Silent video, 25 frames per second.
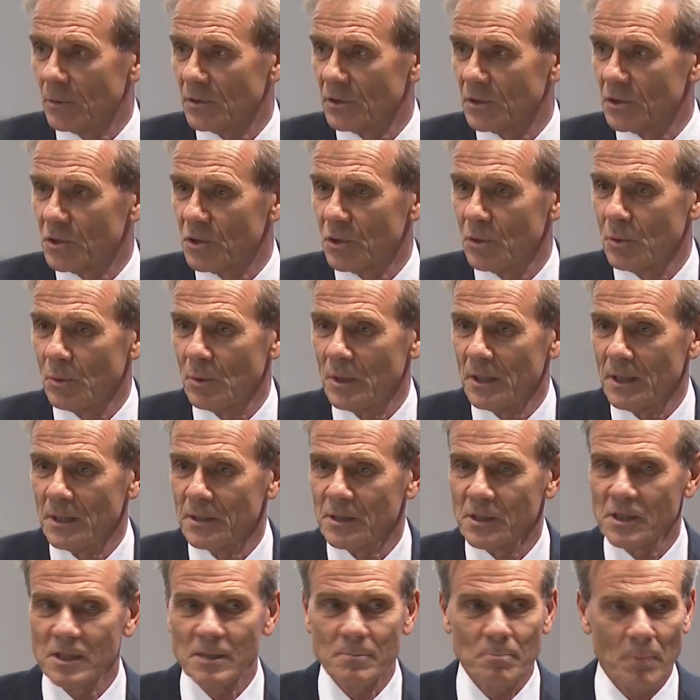It was truly
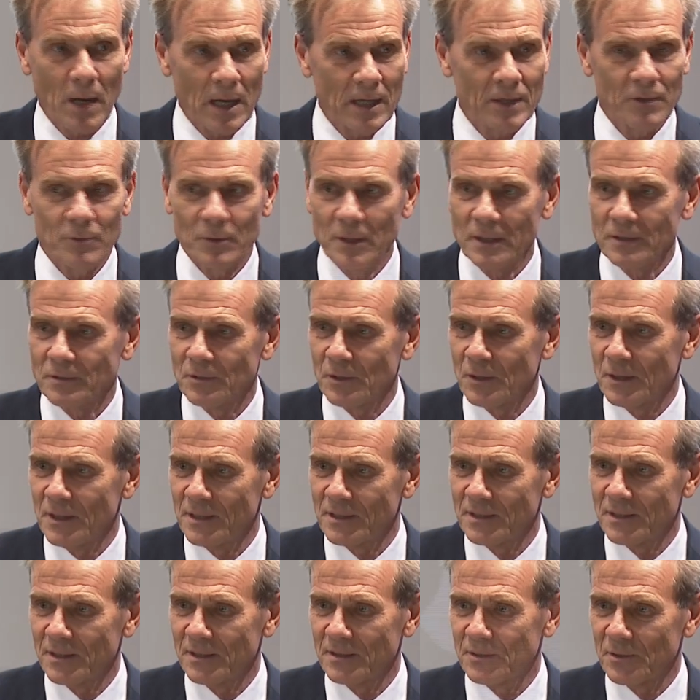inspiring to
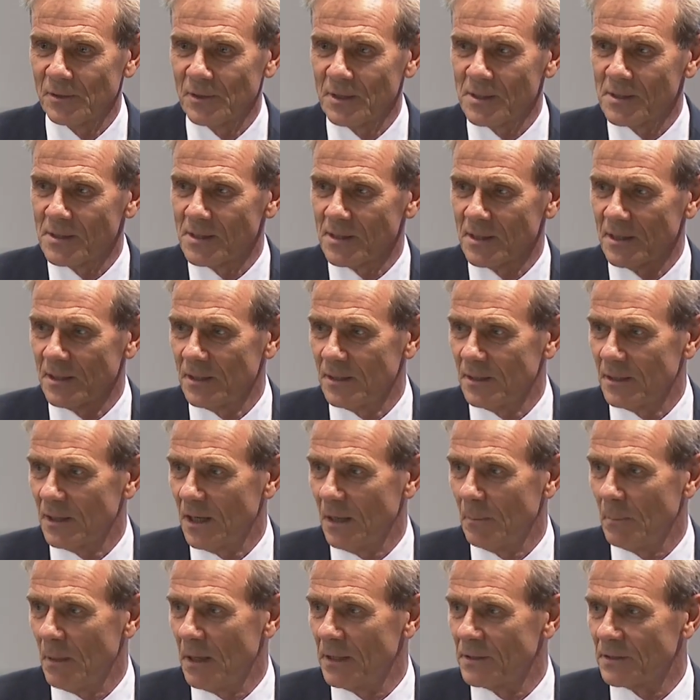listen to this
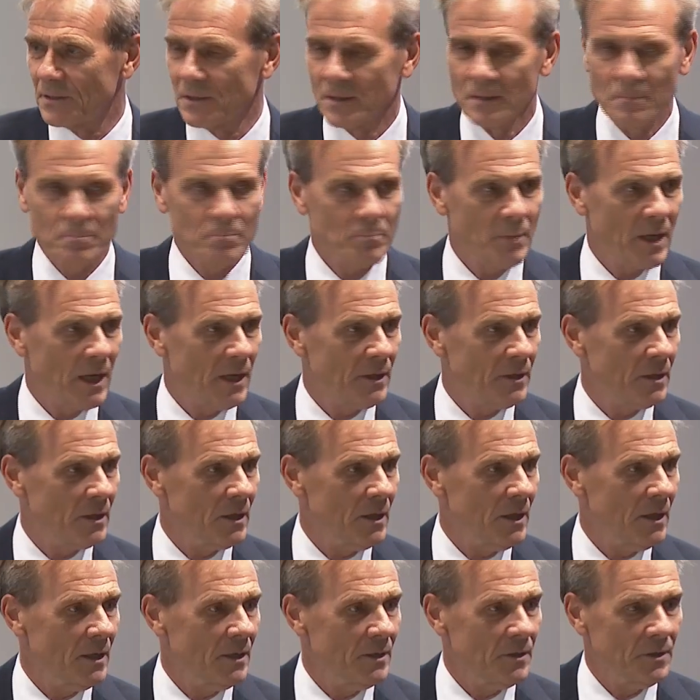amazing panel,
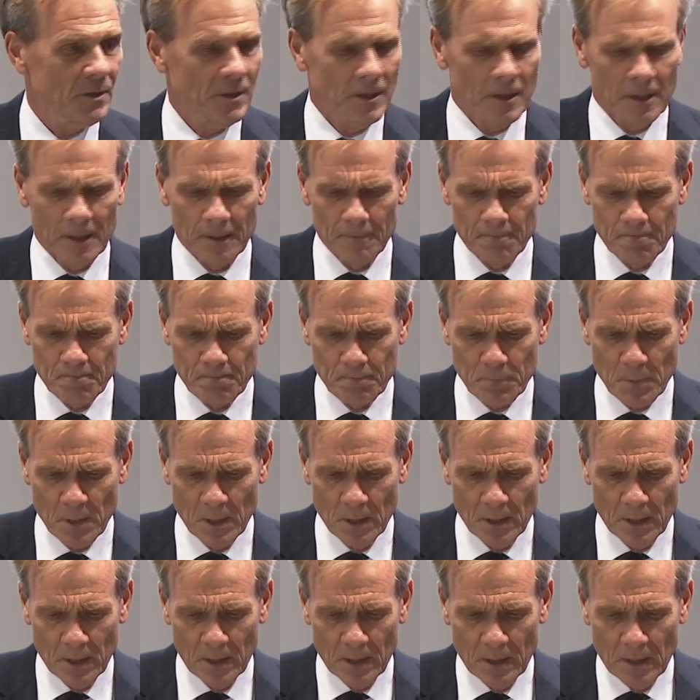and
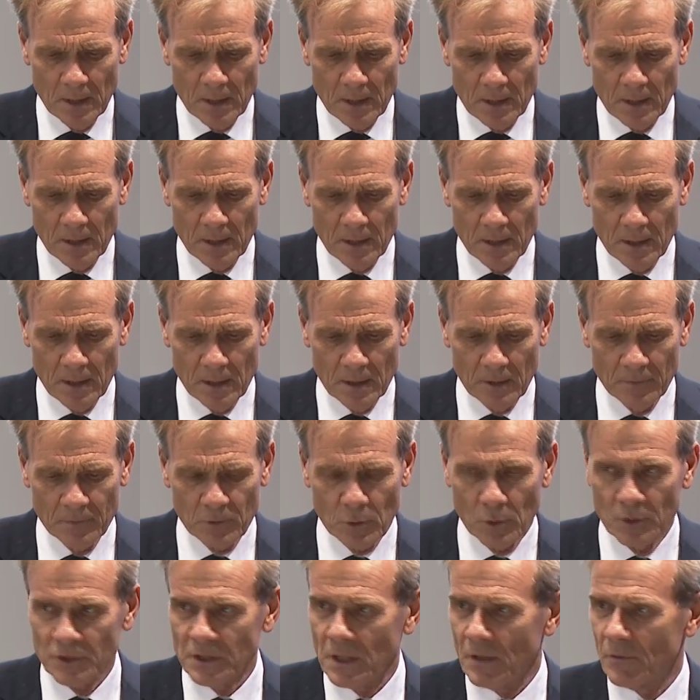of
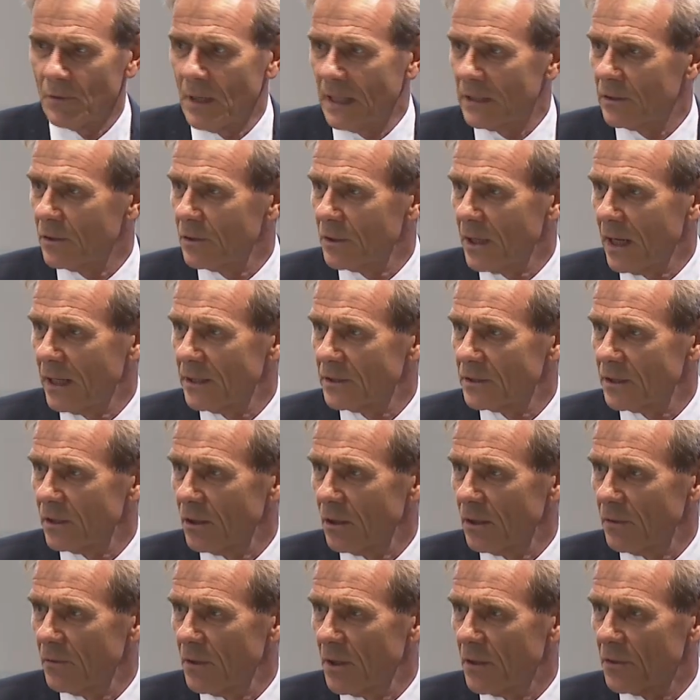course I recognize a
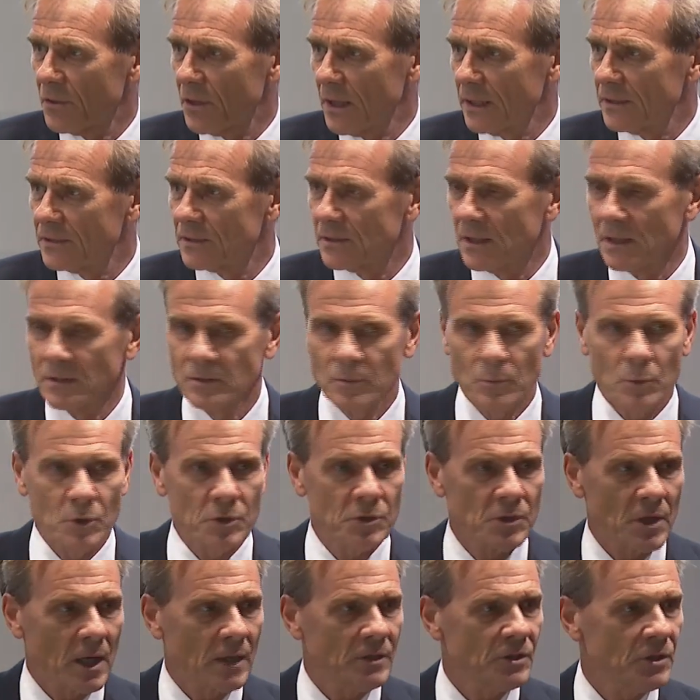lot of the things that you were
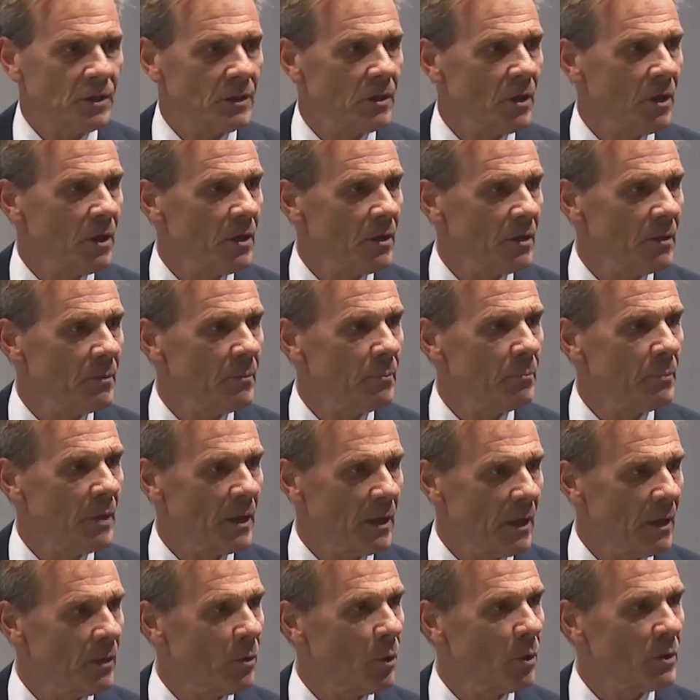touching on,
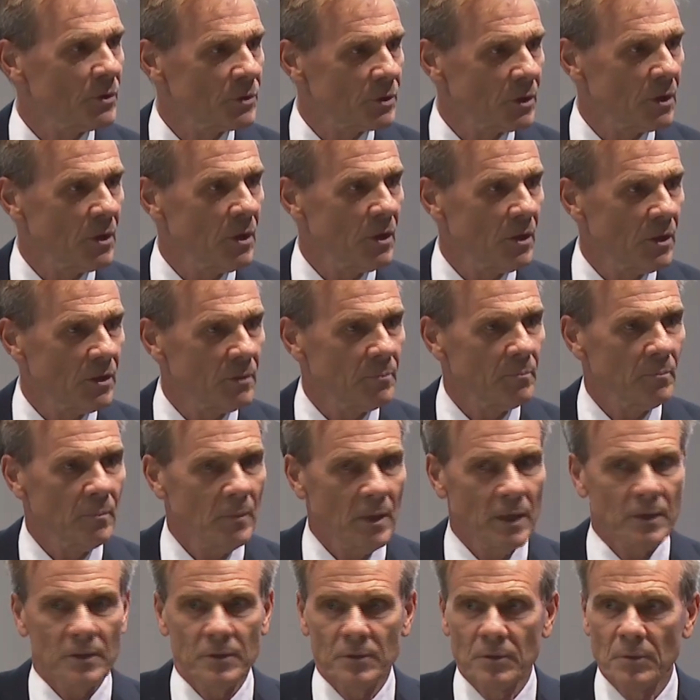but I also learned
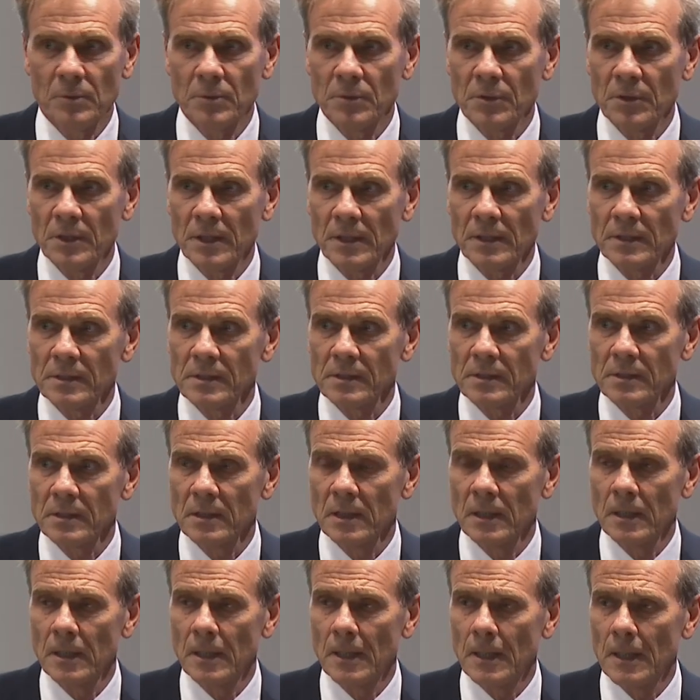many new things.
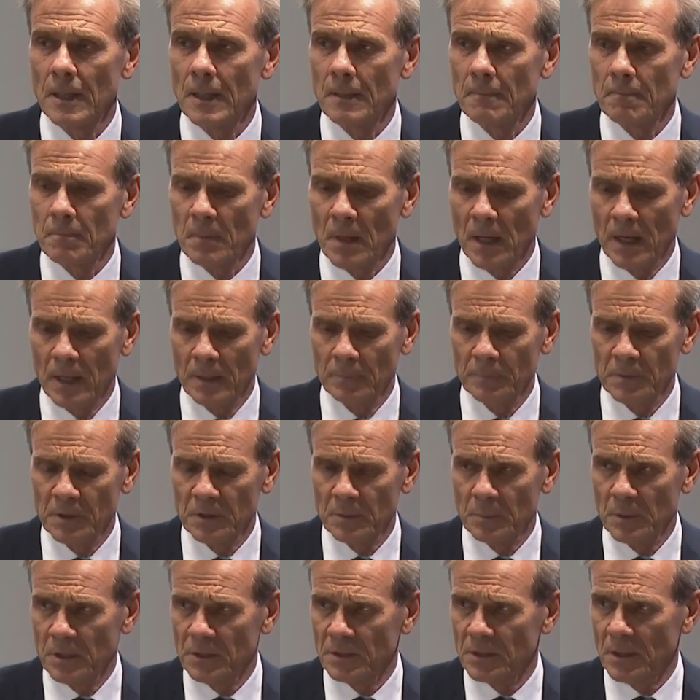I'm the
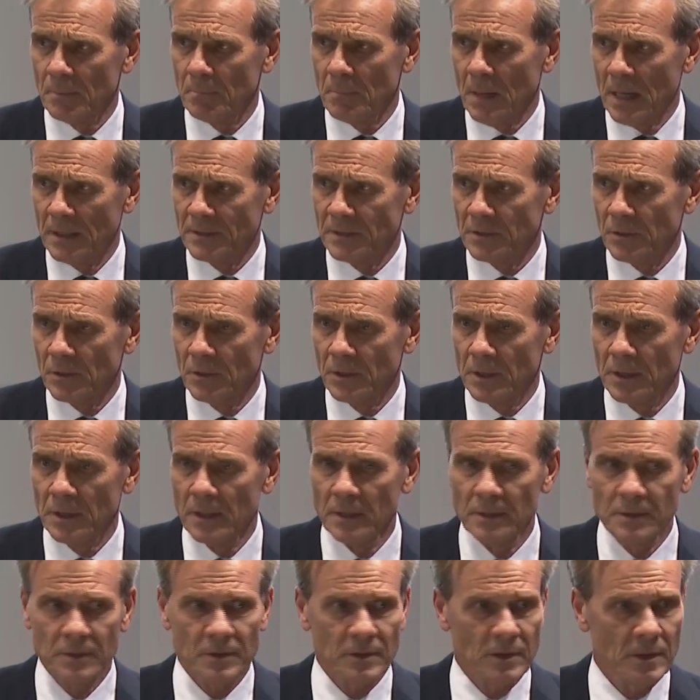Swedish ambassador
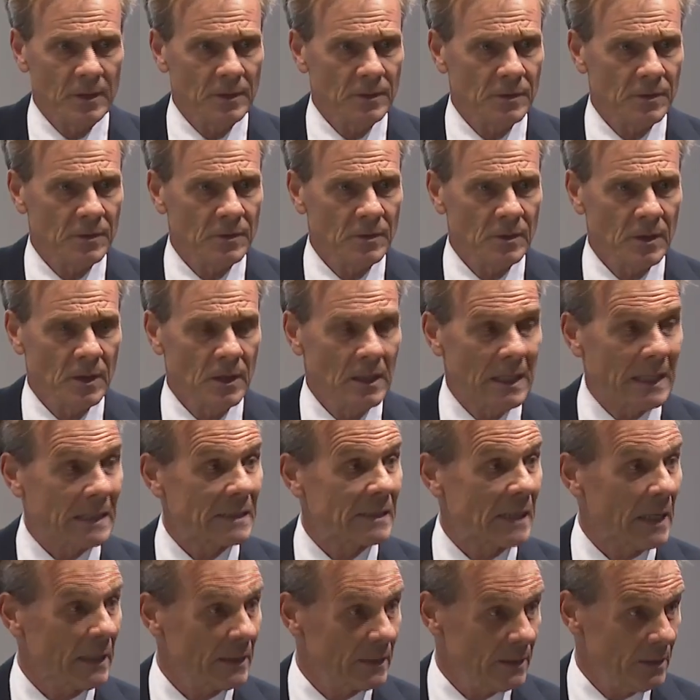here since
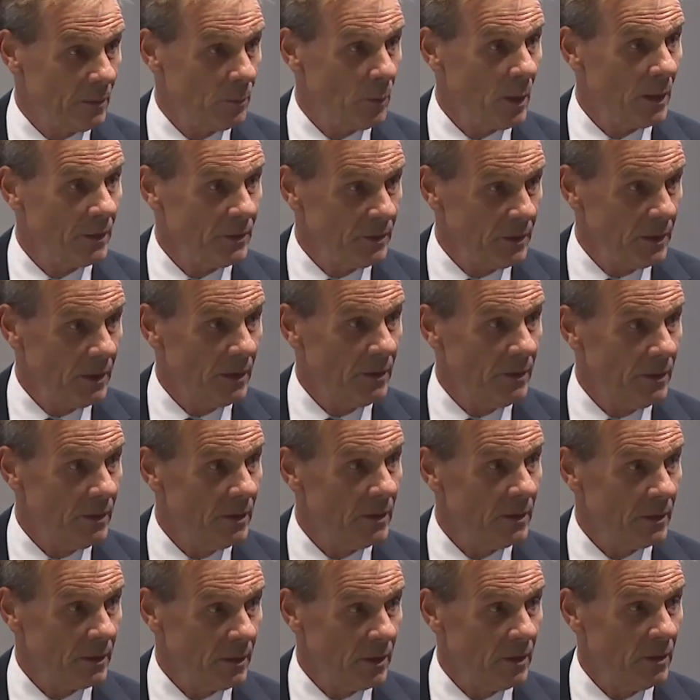exactly 1 year
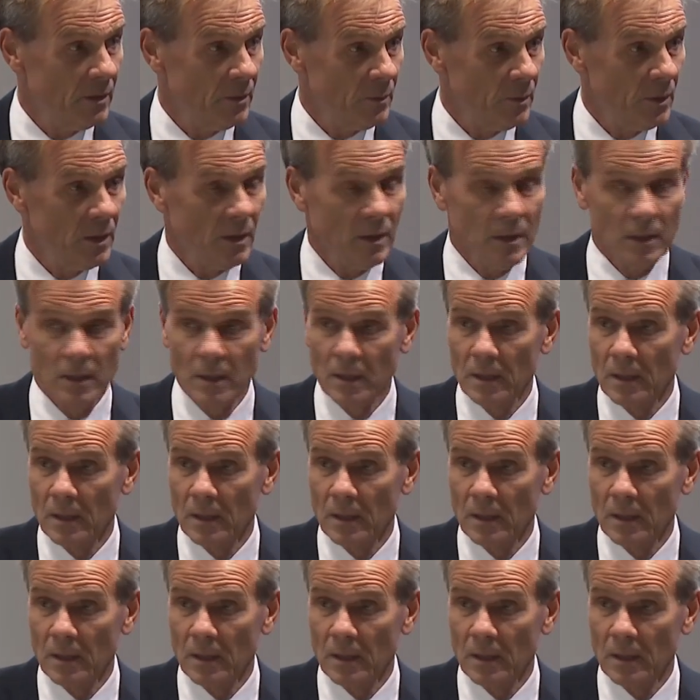ago.